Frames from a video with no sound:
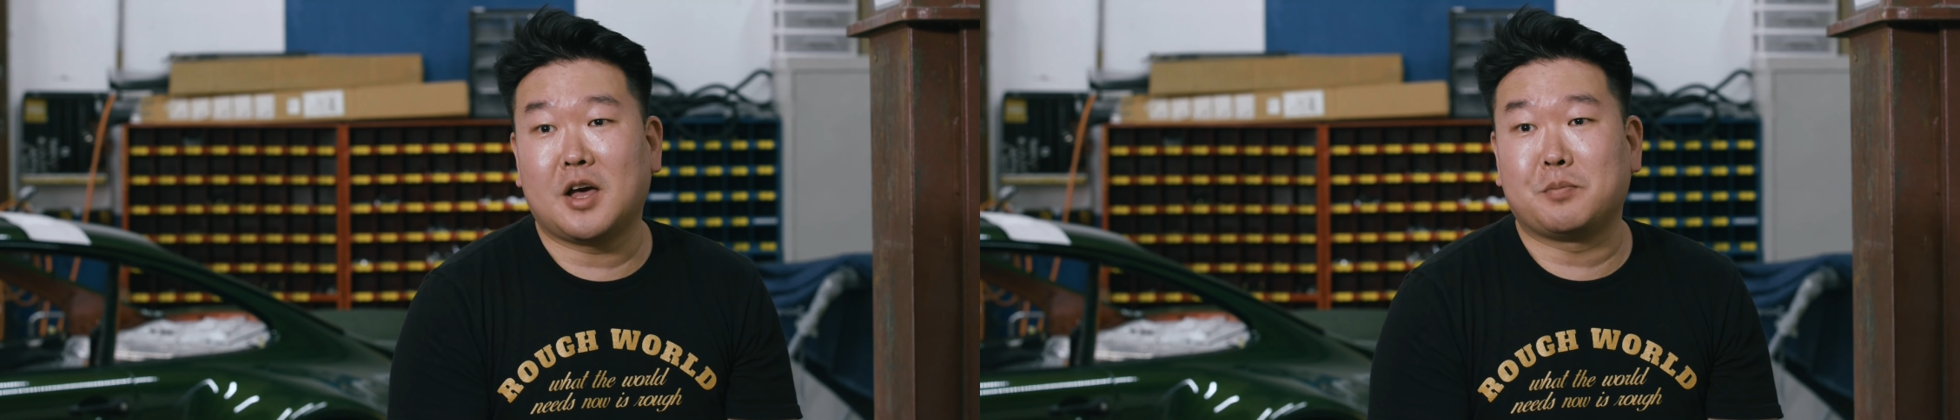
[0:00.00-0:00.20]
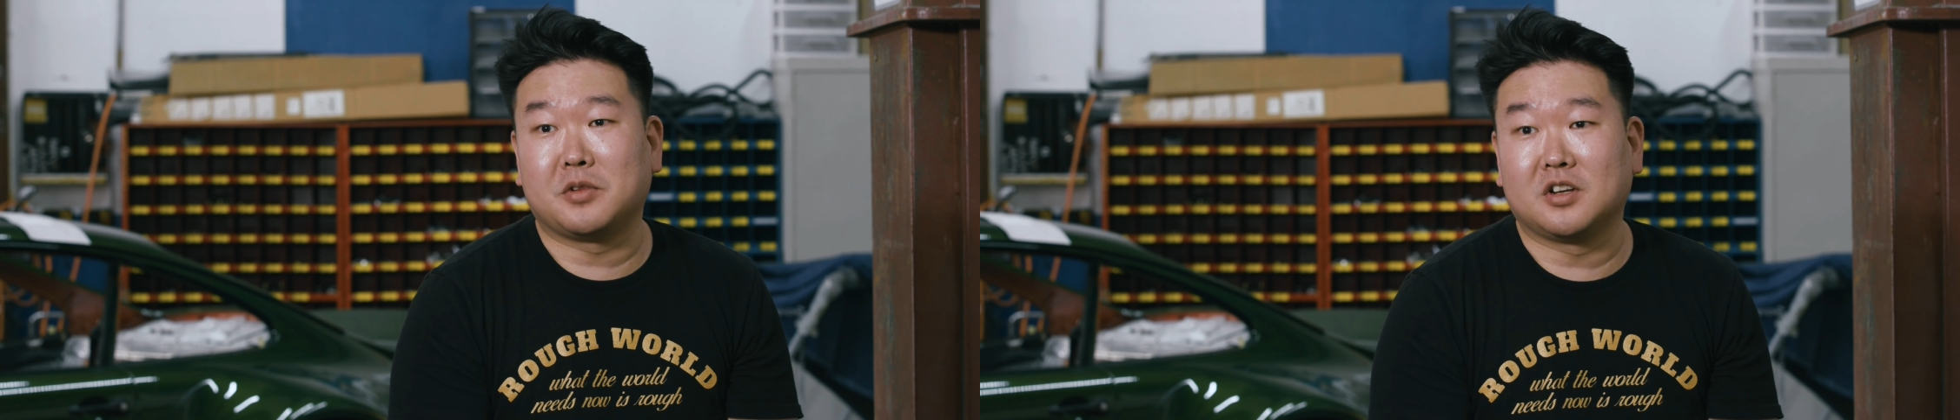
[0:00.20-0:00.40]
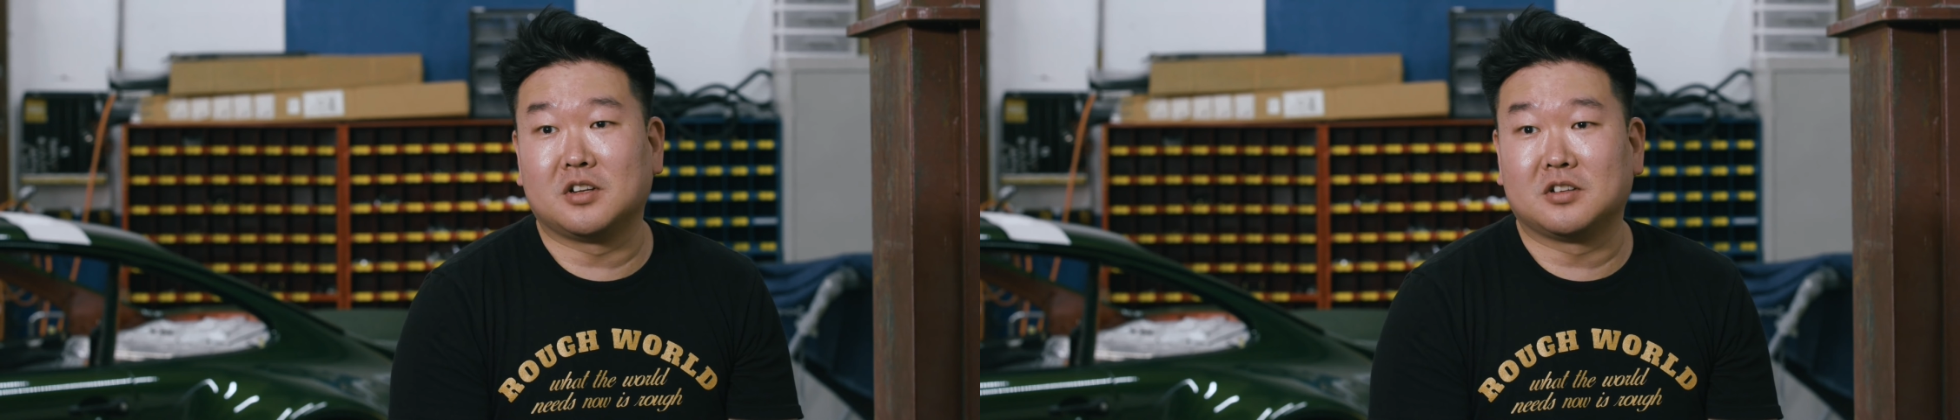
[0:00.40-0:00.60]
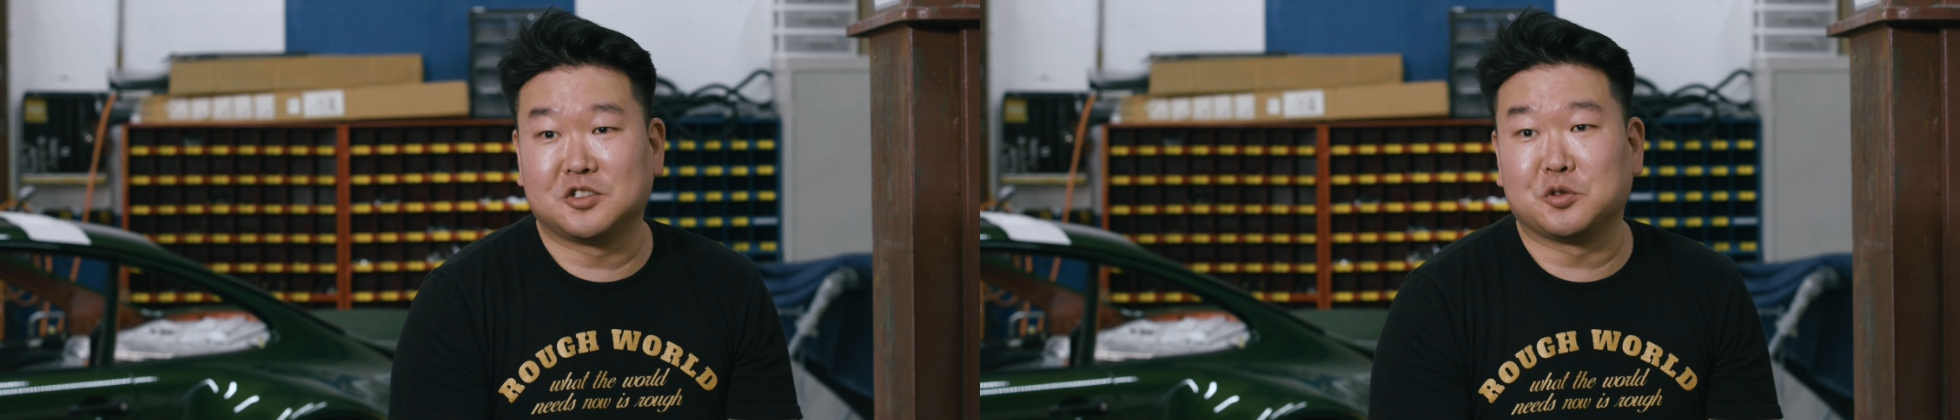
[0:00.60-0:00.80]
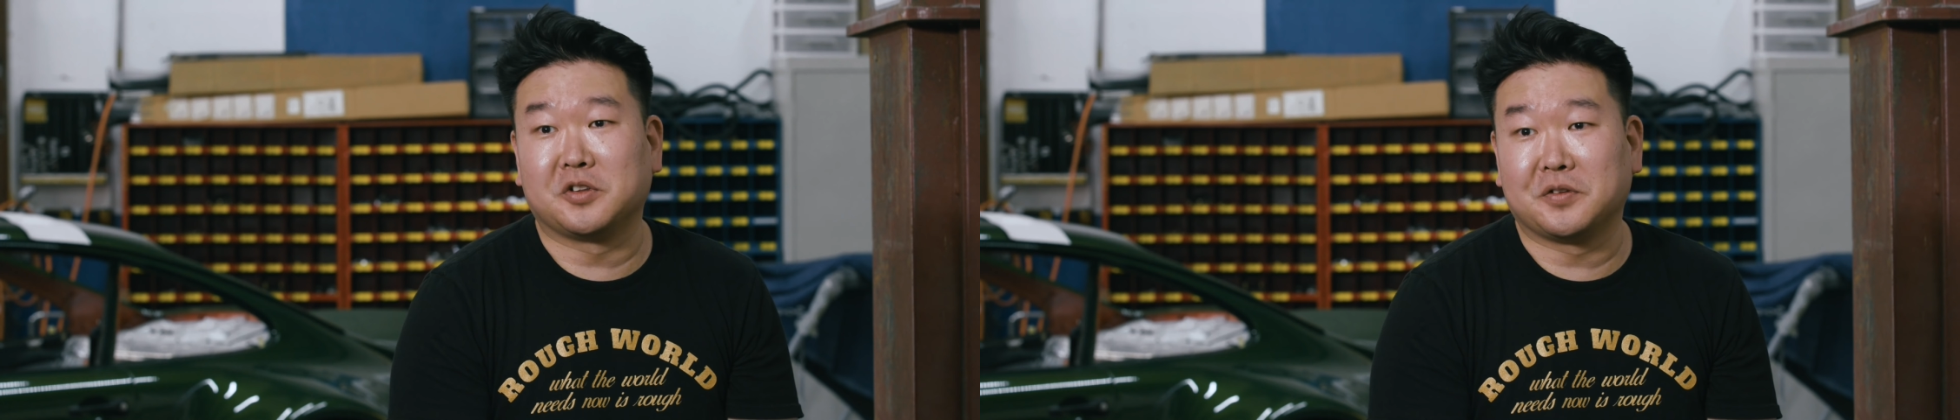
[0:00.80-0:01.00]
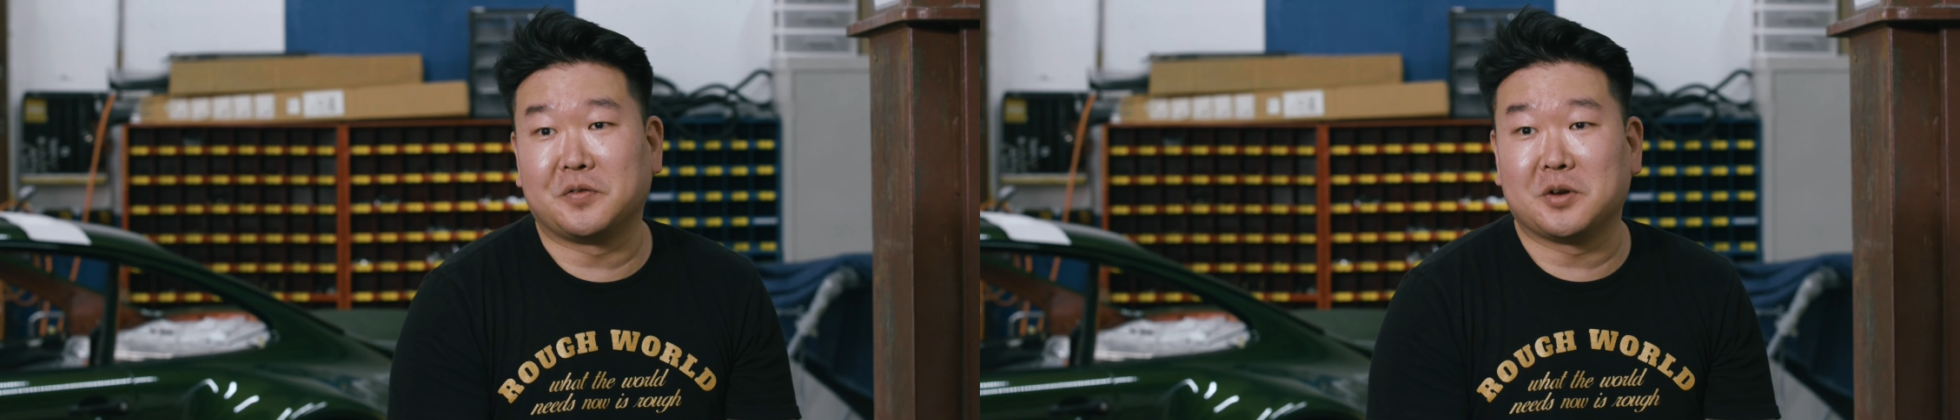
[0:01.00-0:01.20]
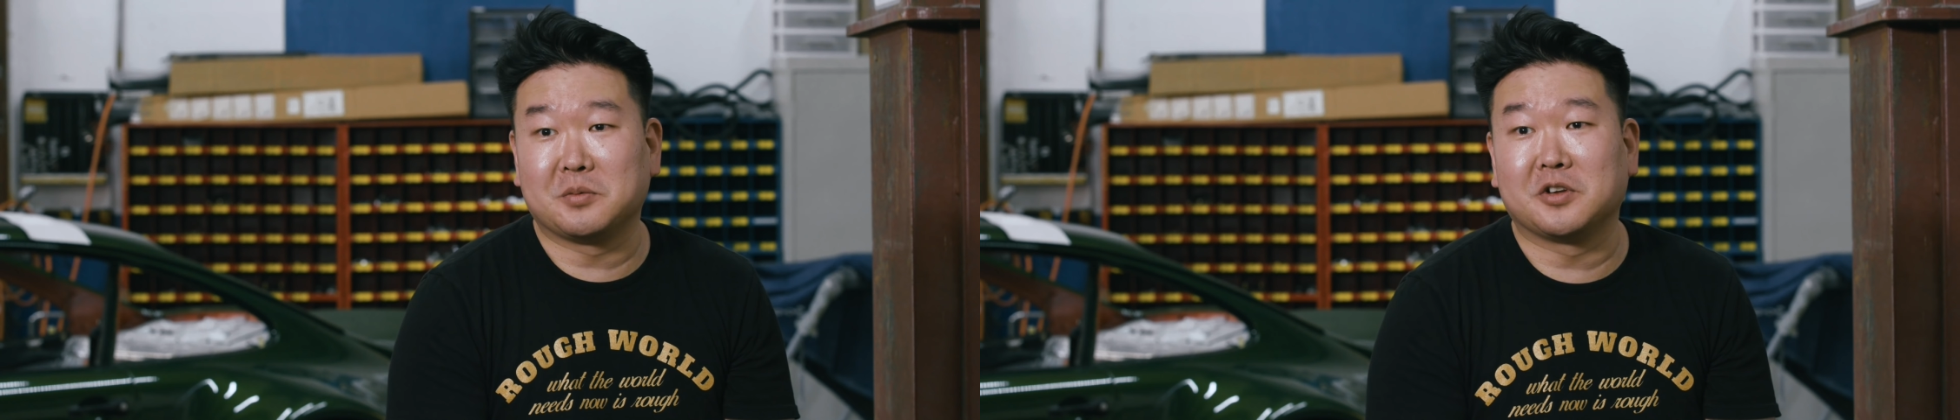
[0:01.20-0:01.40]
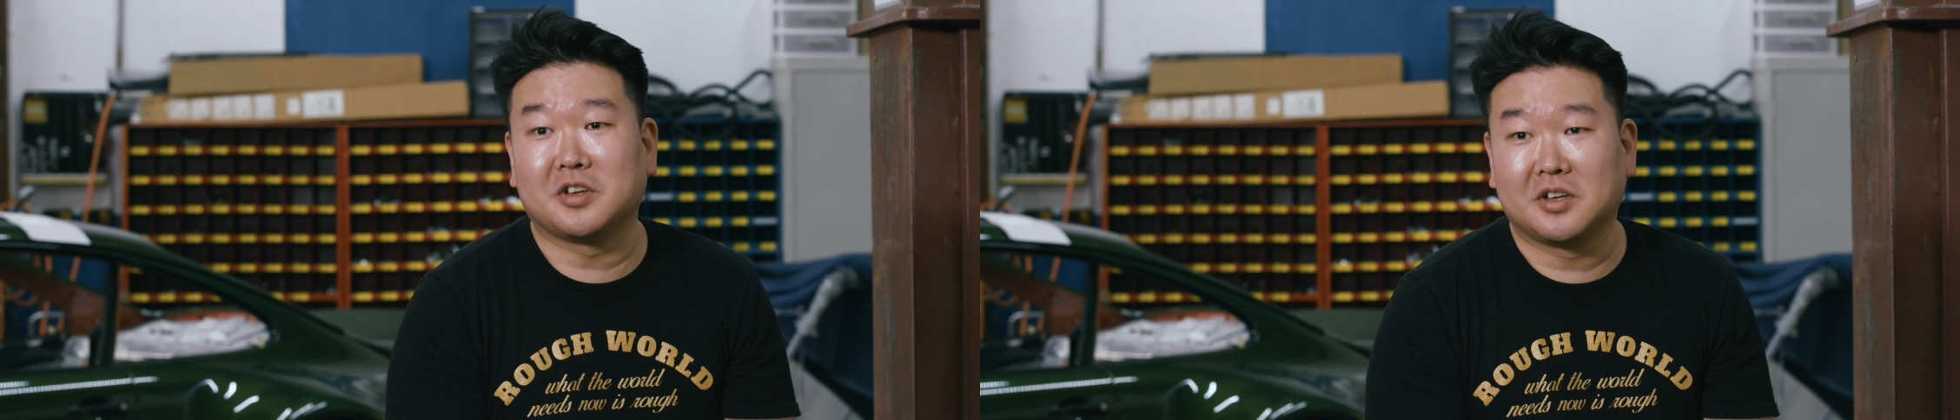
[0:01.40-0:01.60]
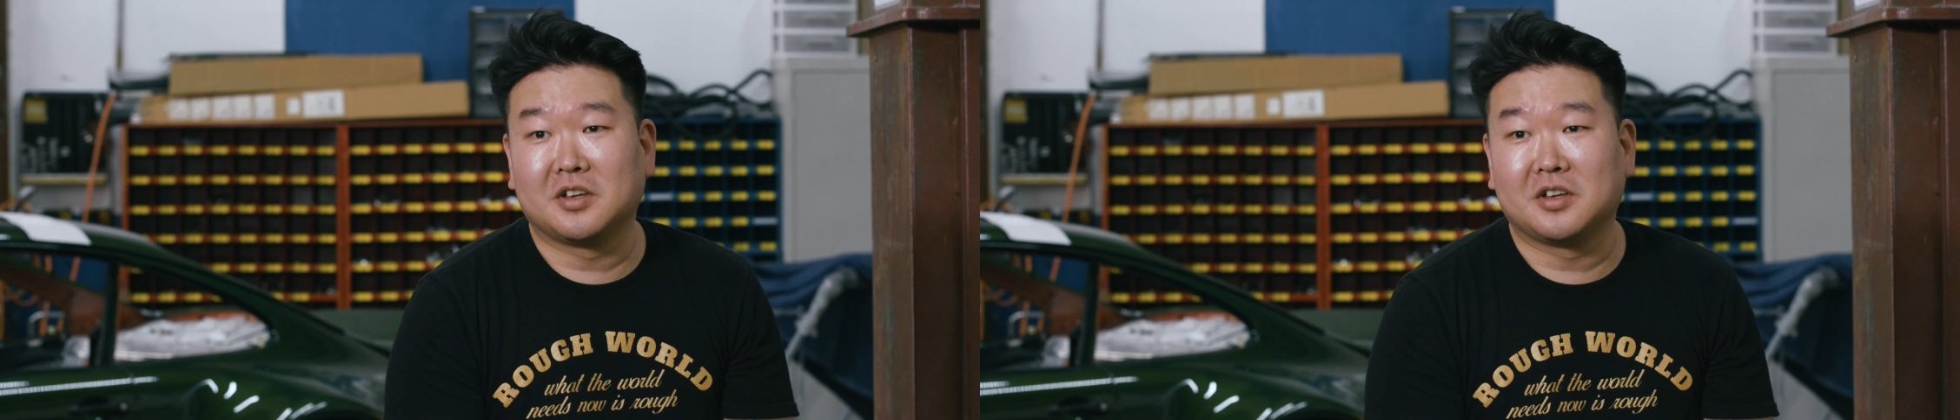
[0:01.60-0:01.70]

happen and joined the family.